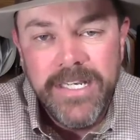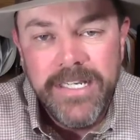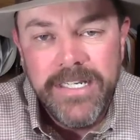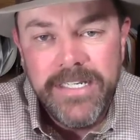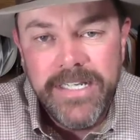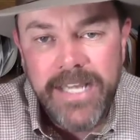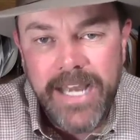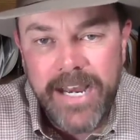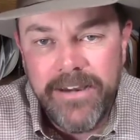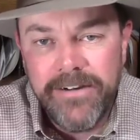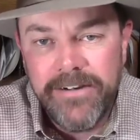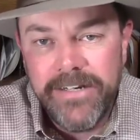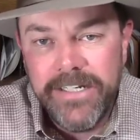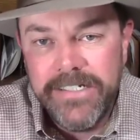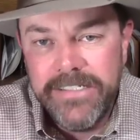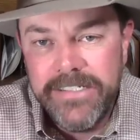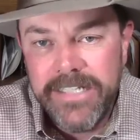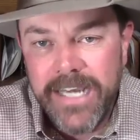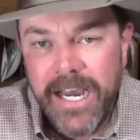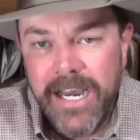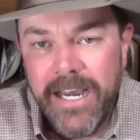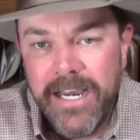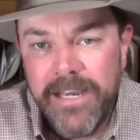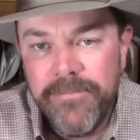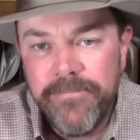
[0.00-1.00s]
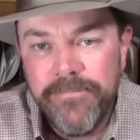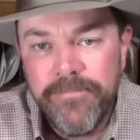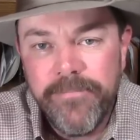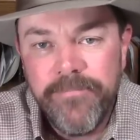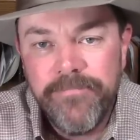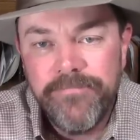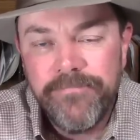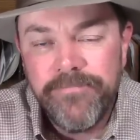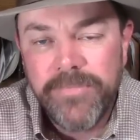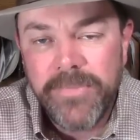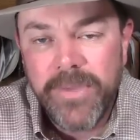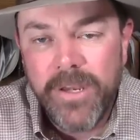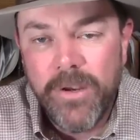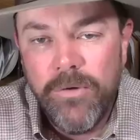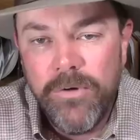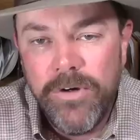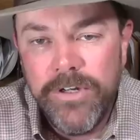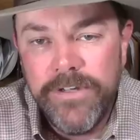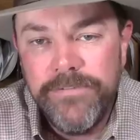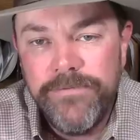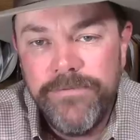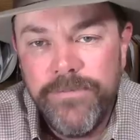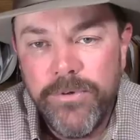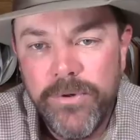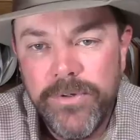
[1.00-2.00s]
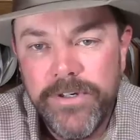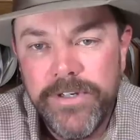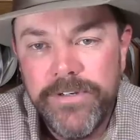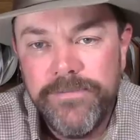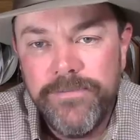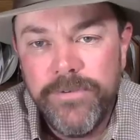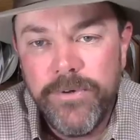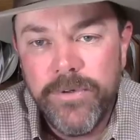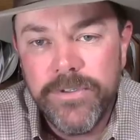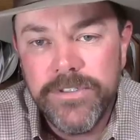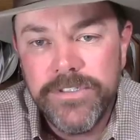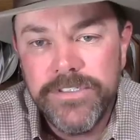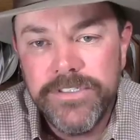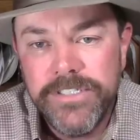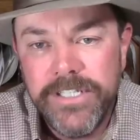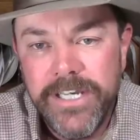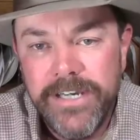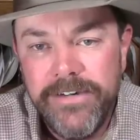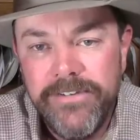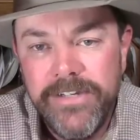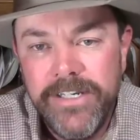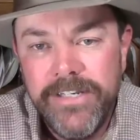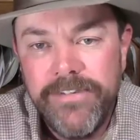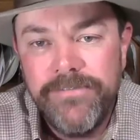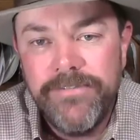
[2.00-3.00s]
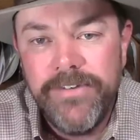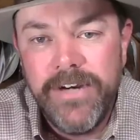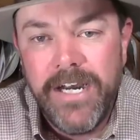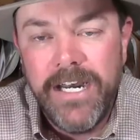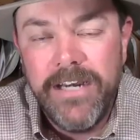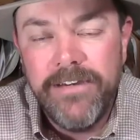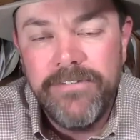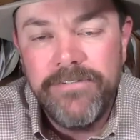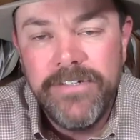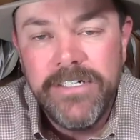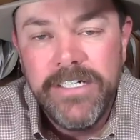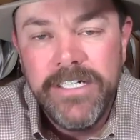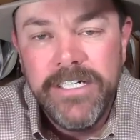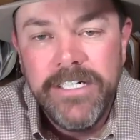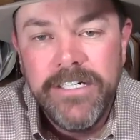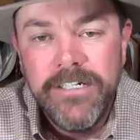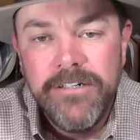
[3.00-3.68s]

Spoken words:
down a dime, 144.75.